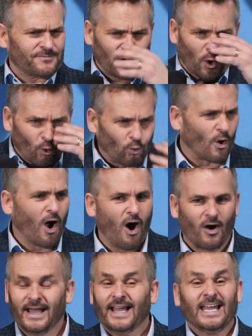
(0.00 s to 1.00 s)
if they're
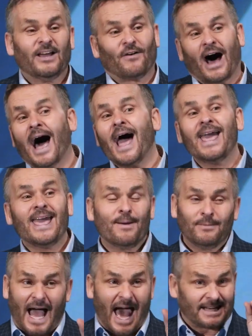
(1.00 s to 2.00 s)
wrong, if I
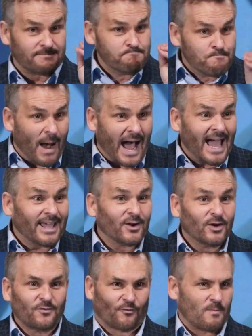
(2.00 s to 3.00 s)
am
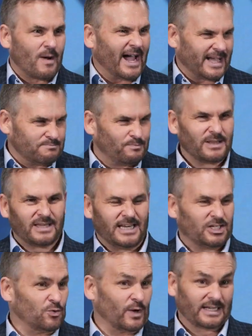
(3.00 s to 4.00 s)
admired for my
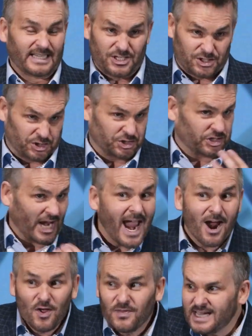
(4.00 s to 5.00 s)
ability to at least
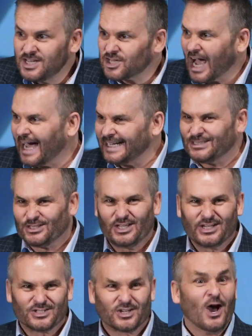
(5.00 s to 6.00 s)
share these
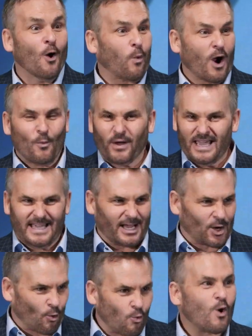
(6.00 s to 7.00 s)
ideas where we can
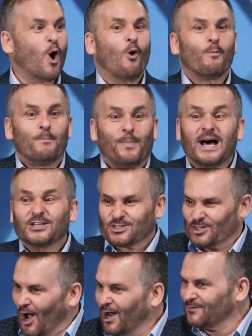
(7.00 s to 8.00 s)
get a
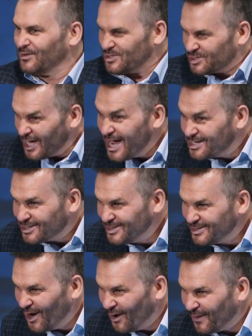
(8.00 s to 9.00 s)
robust
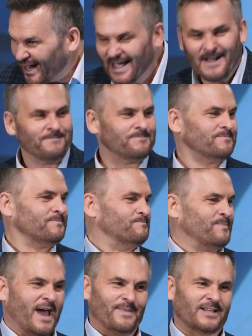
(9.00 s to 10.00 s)
conversation going,
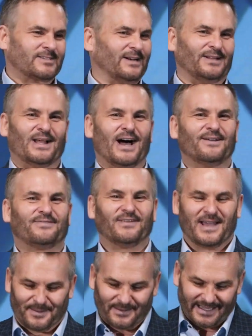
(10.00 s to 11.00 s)
man, that's an alive
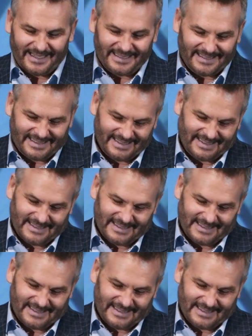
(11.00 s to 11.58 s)
family.